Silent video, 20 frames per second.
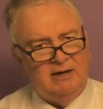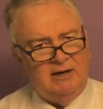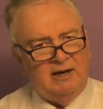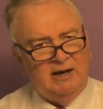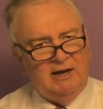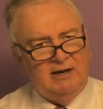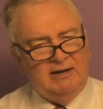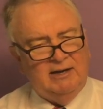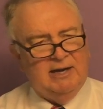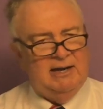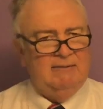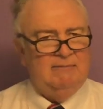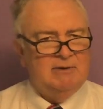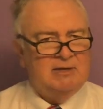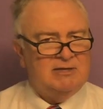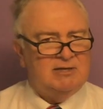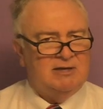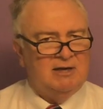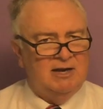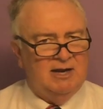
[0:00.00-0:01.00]
And
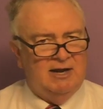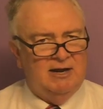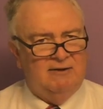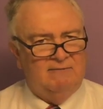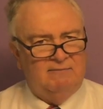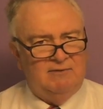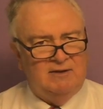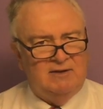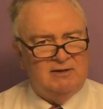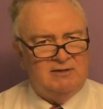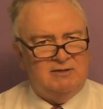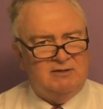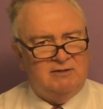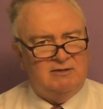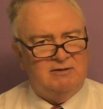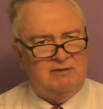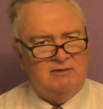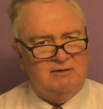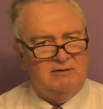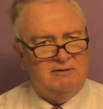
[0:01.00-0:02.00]
Demas loved this
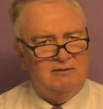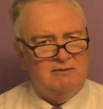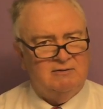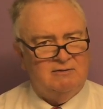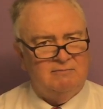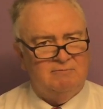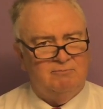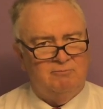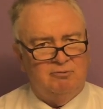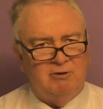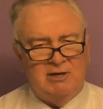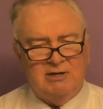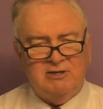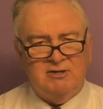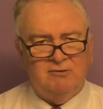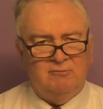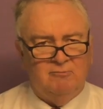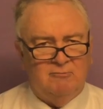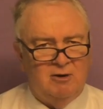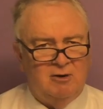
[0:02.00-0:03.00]

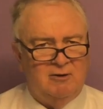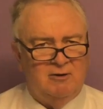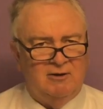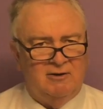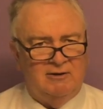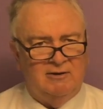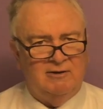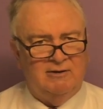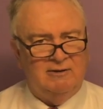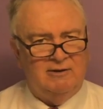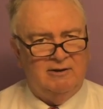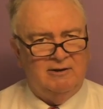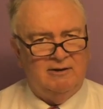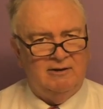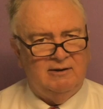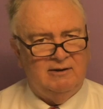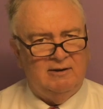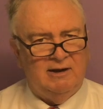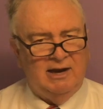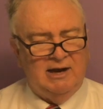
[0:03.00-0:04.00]
present world,
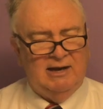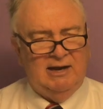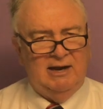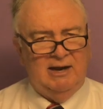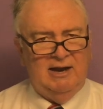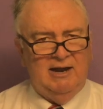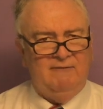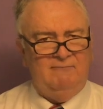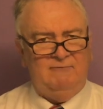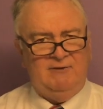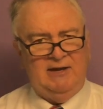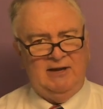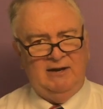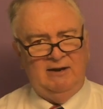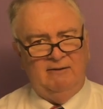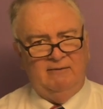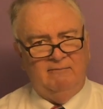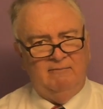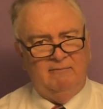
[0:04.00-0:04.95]
and he left him.